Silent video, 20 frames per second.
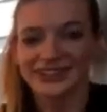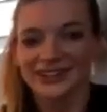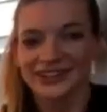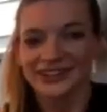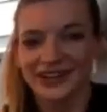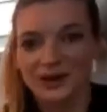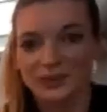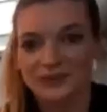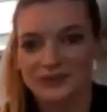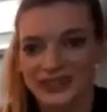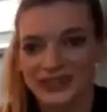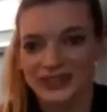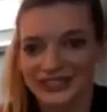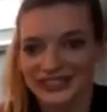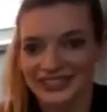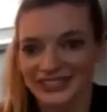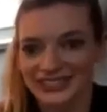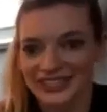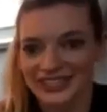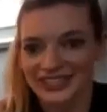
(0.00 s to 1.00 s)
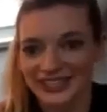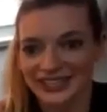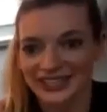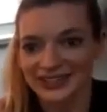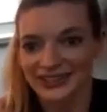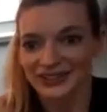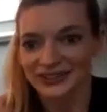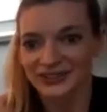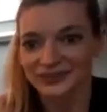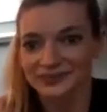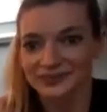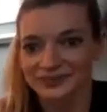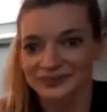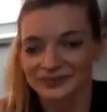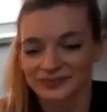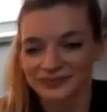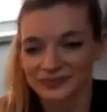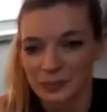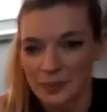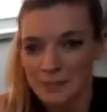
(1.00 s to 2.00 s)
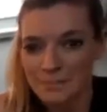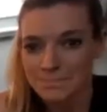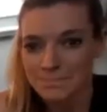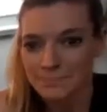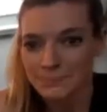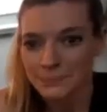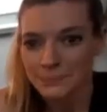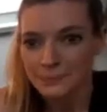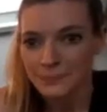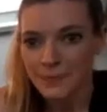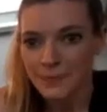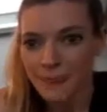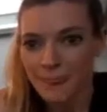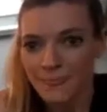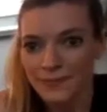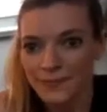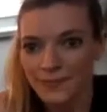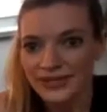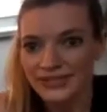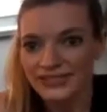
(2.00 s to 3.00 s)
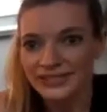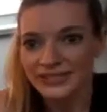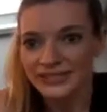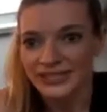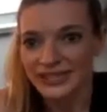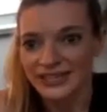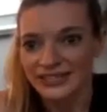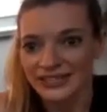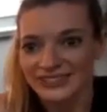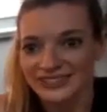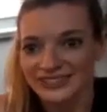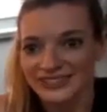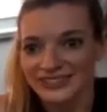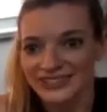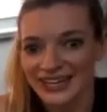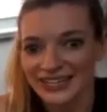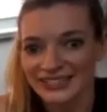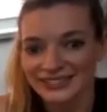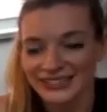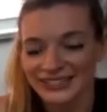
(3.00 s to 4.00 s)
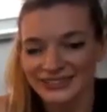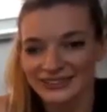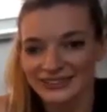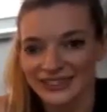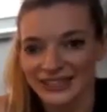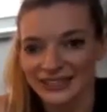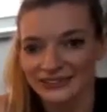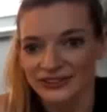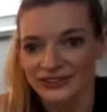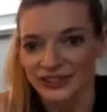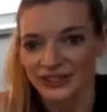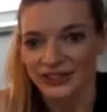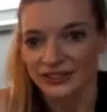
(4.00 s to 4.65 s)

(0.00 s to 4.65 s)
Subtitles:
Up dog, inhale. Nice, guys. Exhale, down dog.